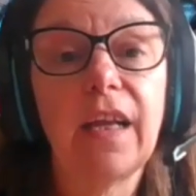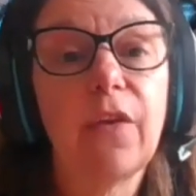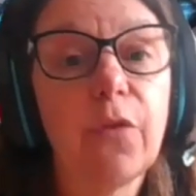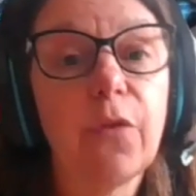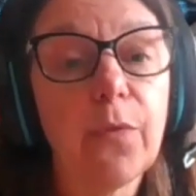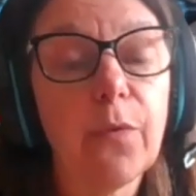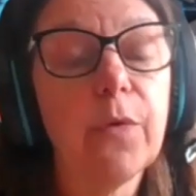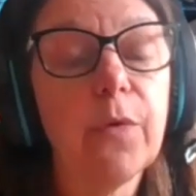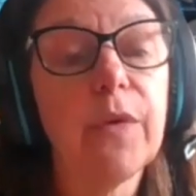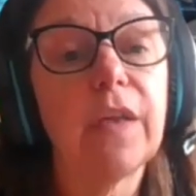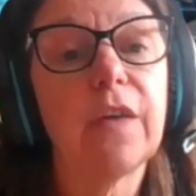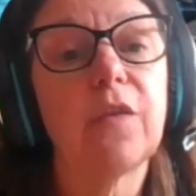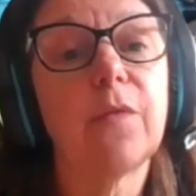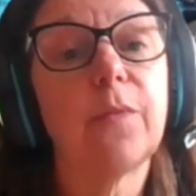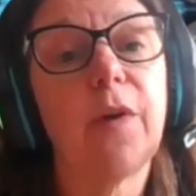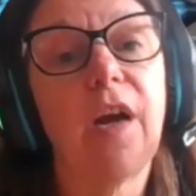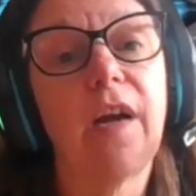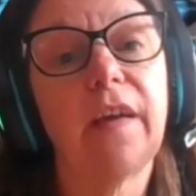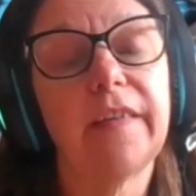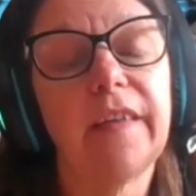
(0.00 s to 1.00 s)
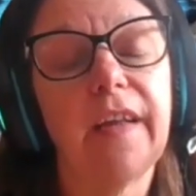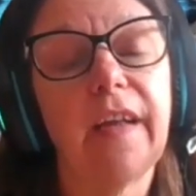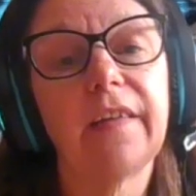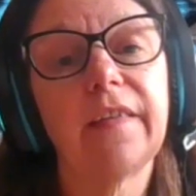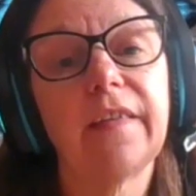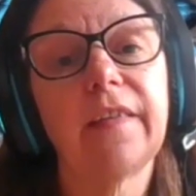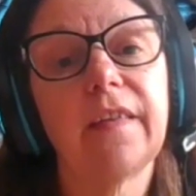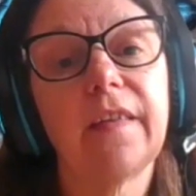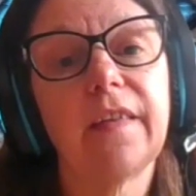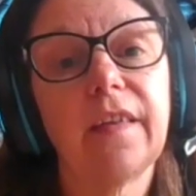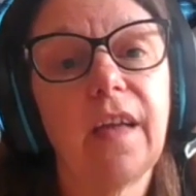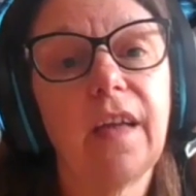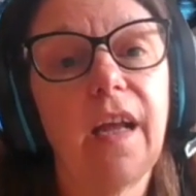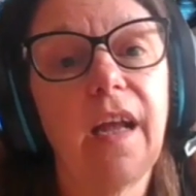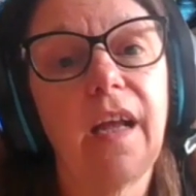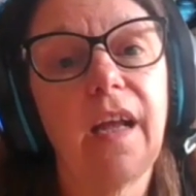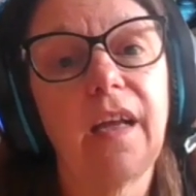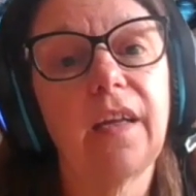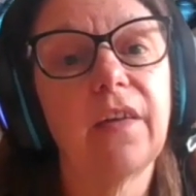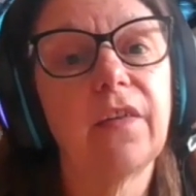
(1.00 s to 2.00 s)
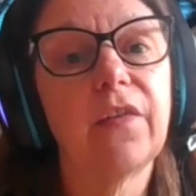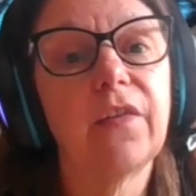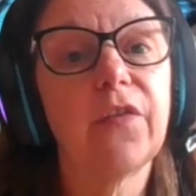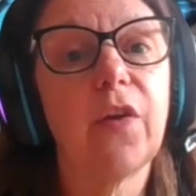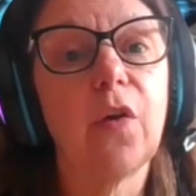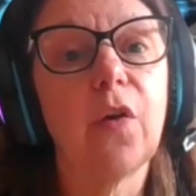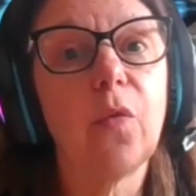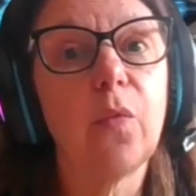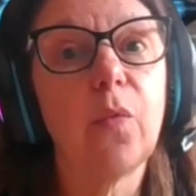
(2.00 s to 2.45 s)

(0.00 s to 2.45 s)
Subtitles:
through this process. And so